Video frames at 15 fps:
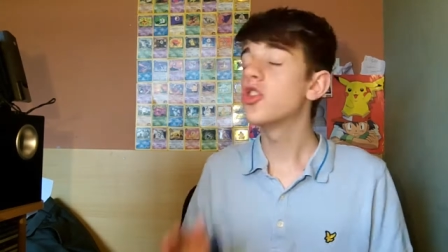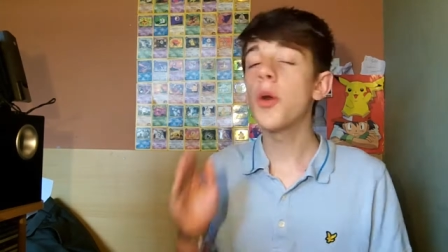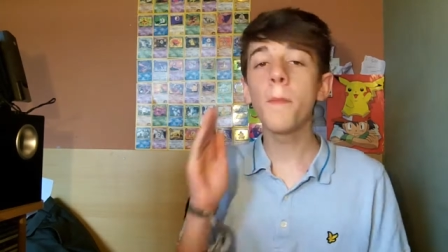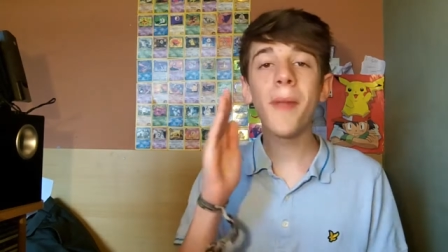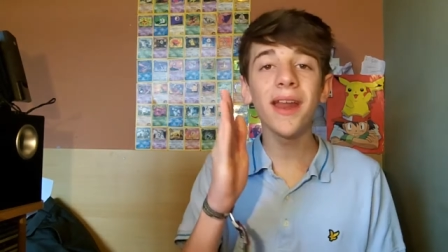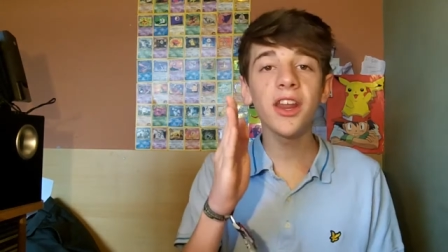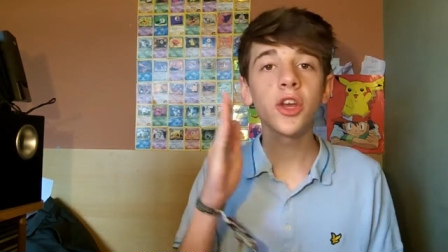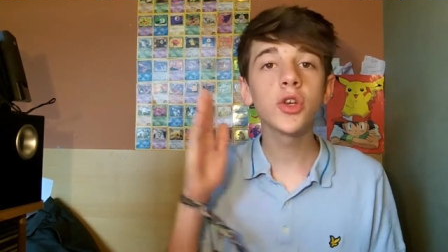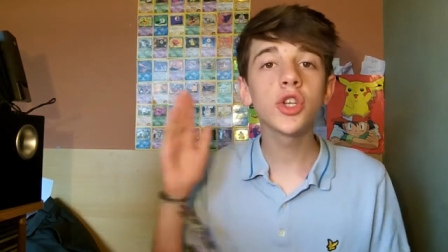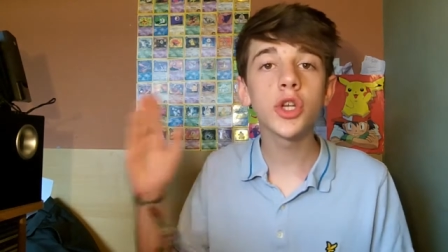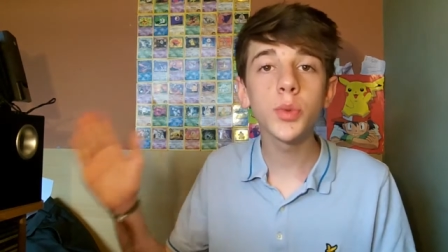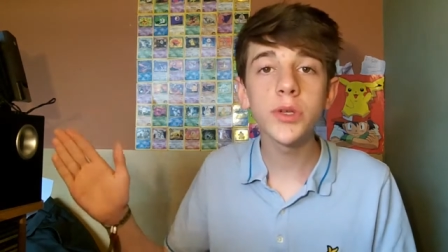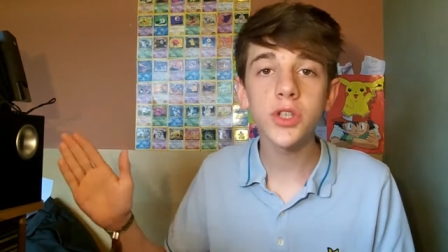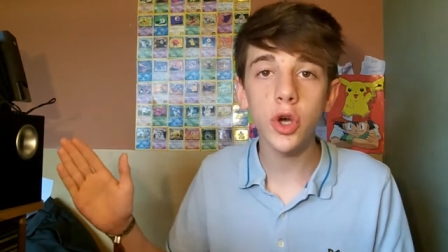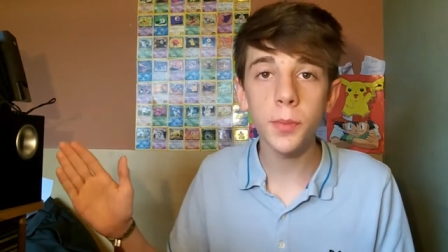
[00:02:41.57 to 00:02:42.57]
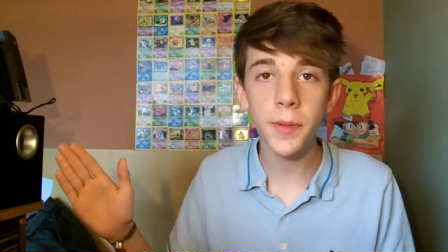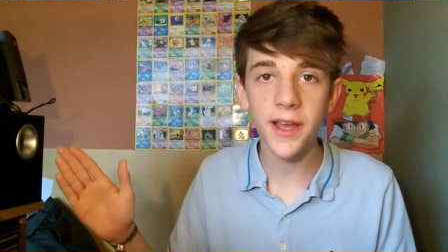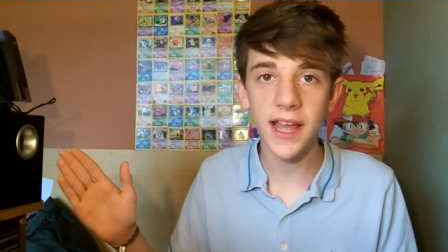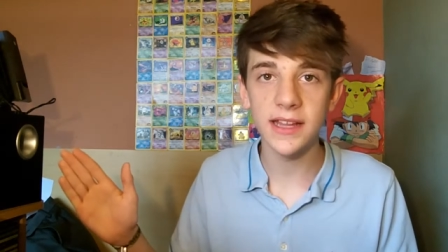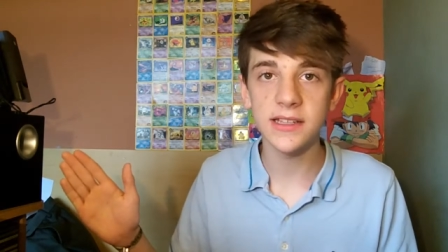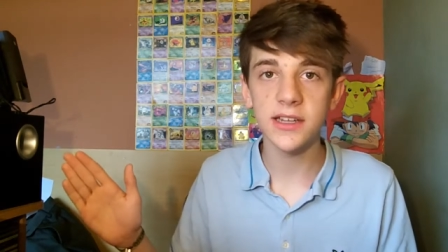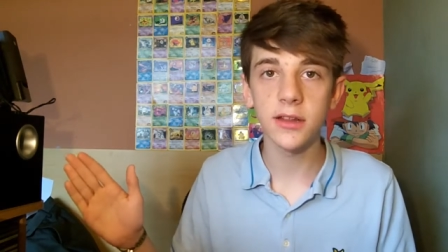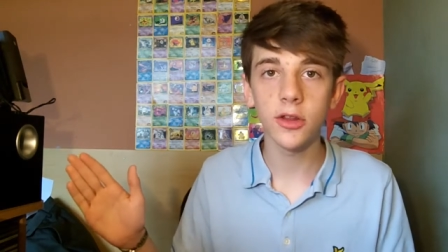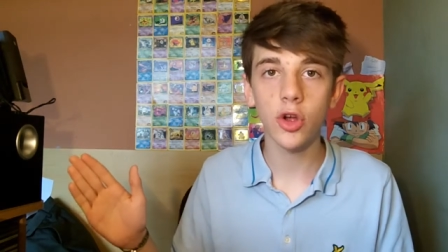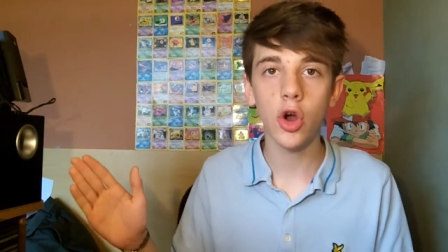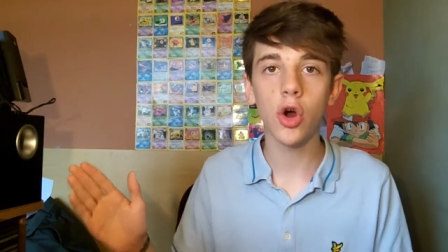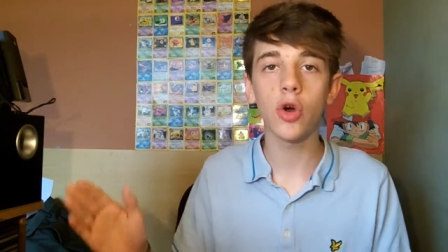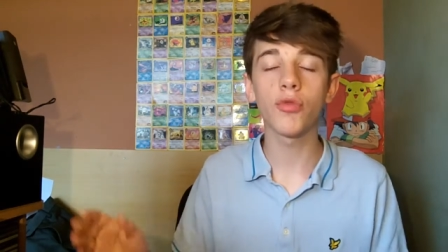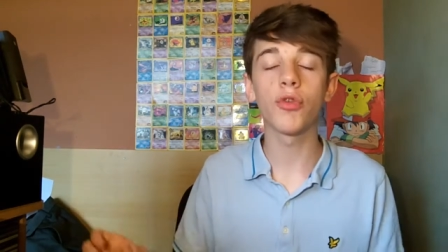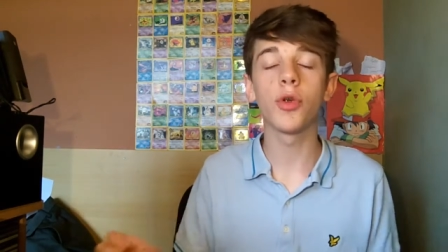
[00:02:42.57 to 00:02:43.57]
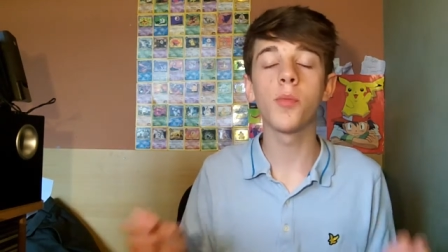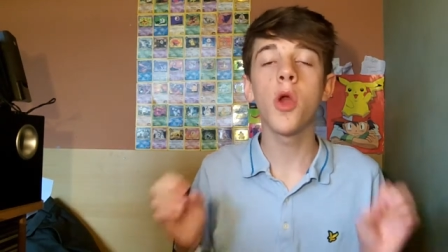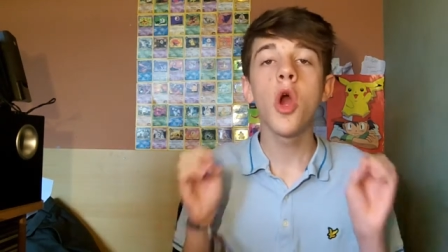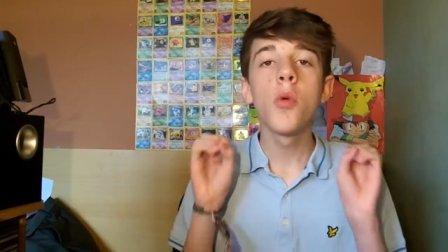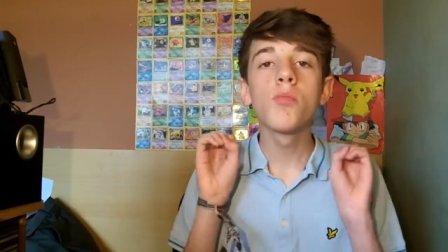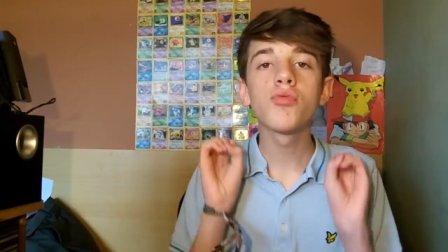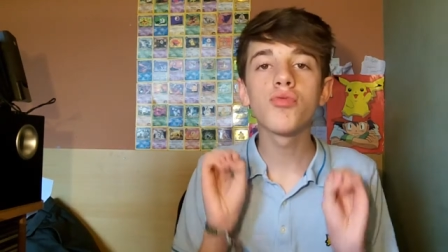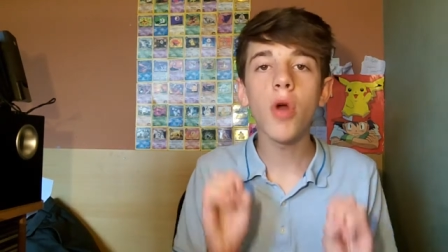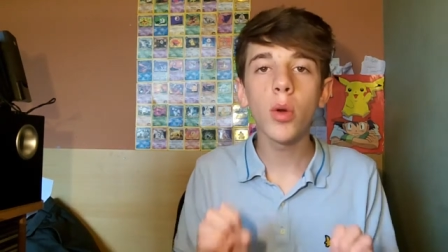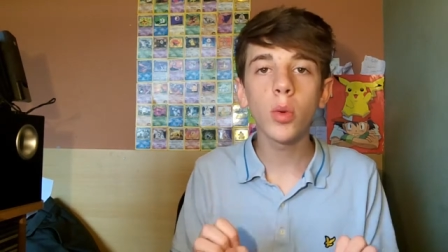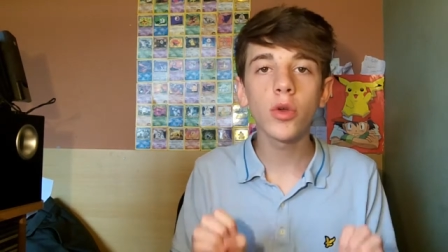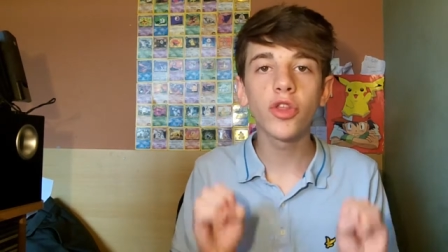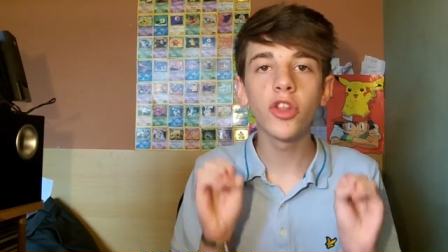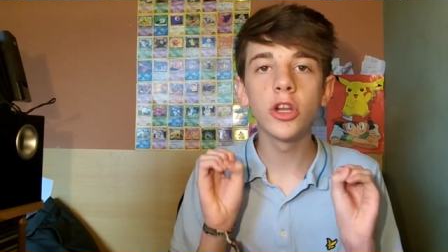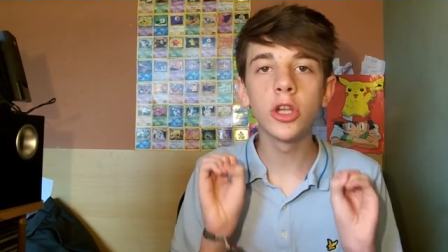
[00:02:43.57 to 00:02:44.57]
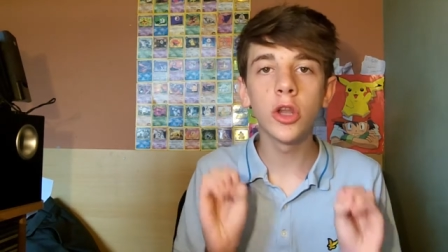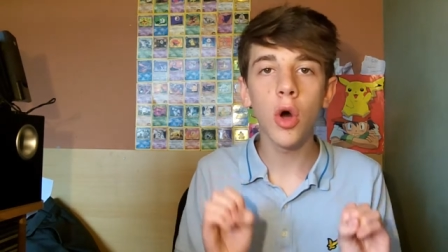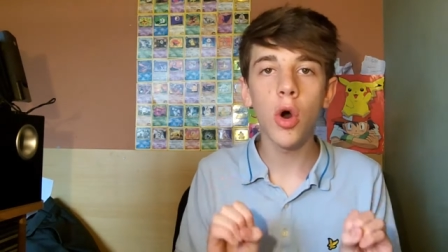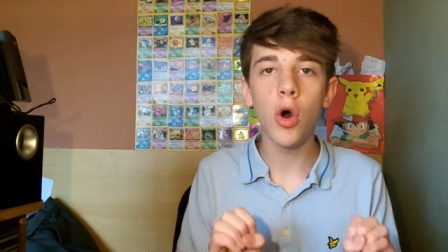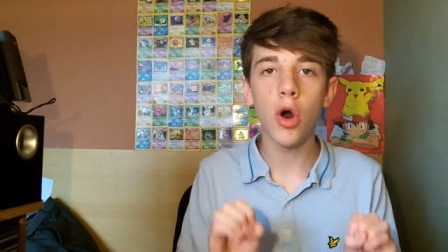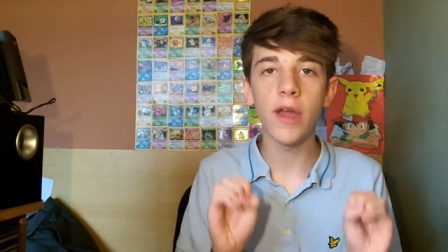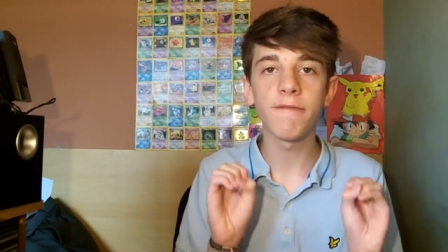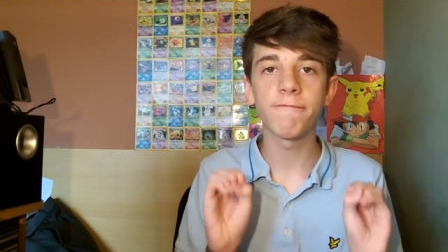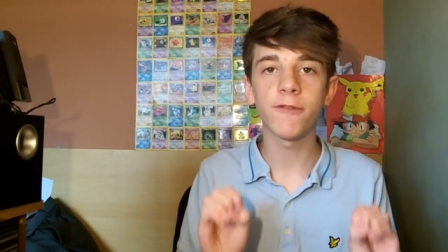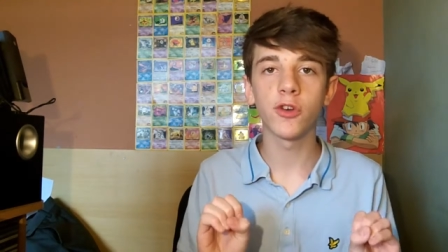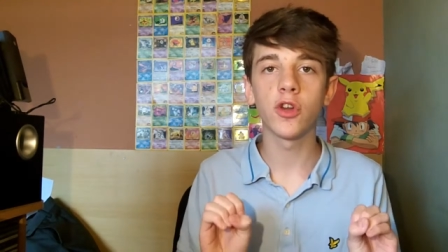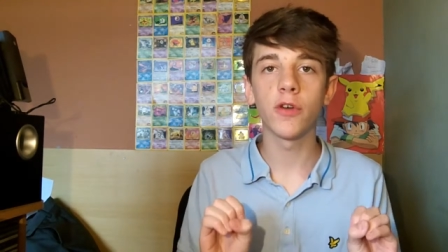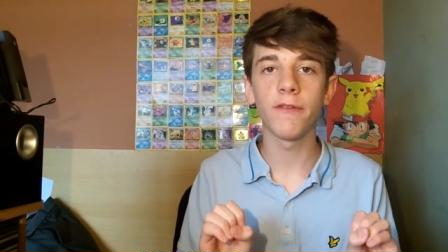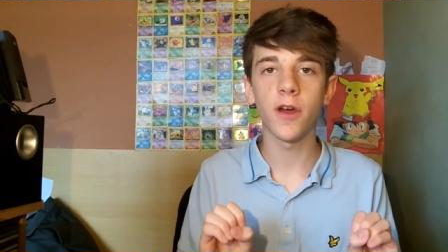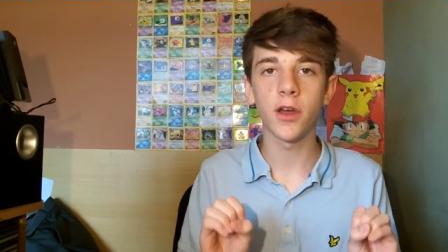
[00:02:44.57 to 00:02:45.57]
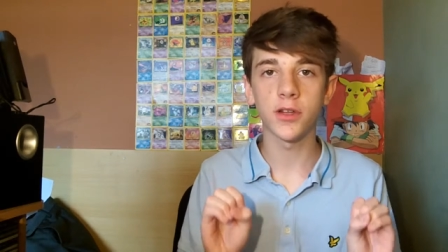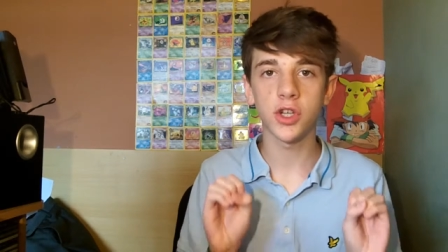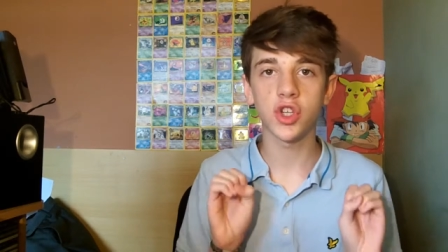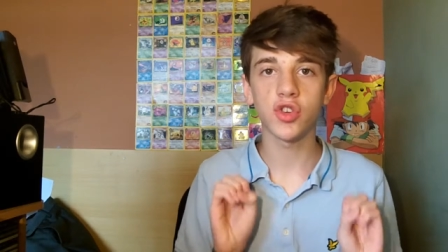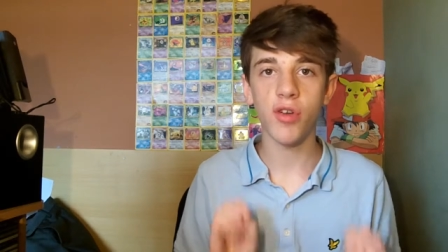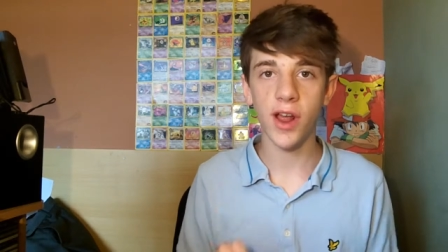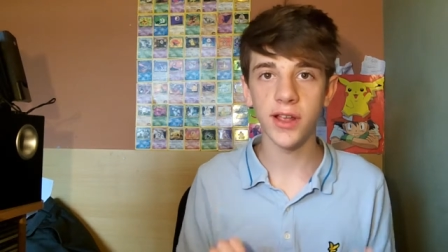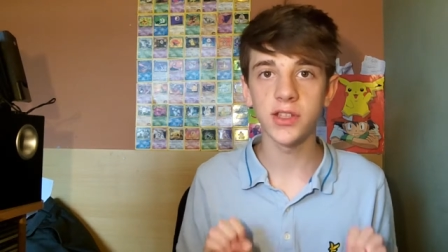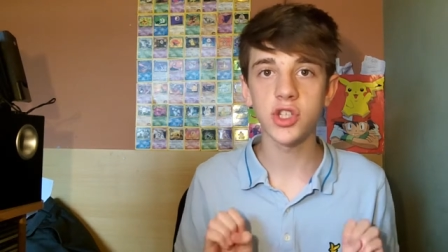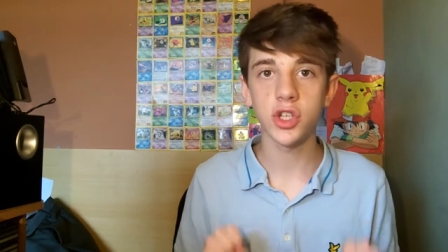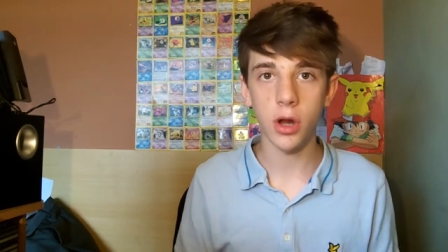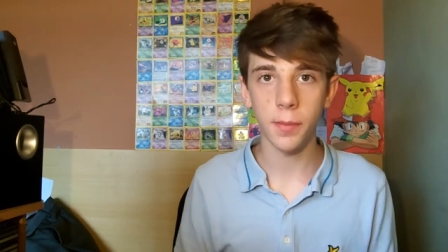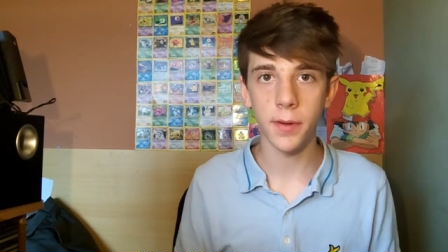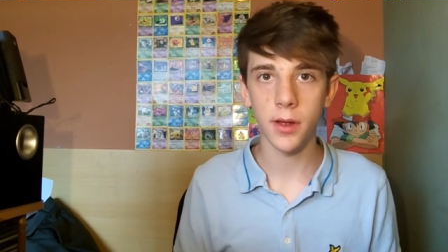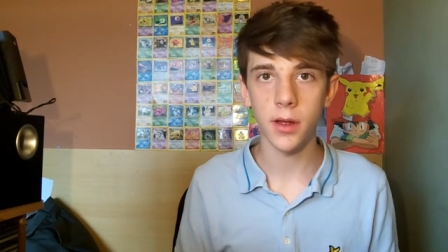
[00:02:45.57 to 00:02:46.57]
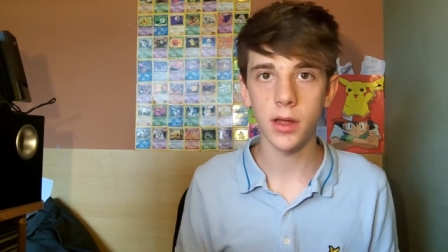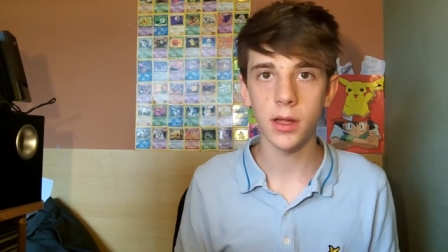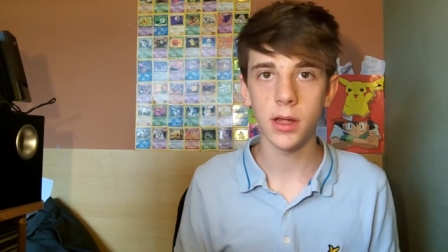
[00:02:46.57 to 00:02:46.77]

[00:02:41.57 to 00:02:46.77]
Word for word: The men who she was up against in the courtroom broke the law in front of her to try and stop her.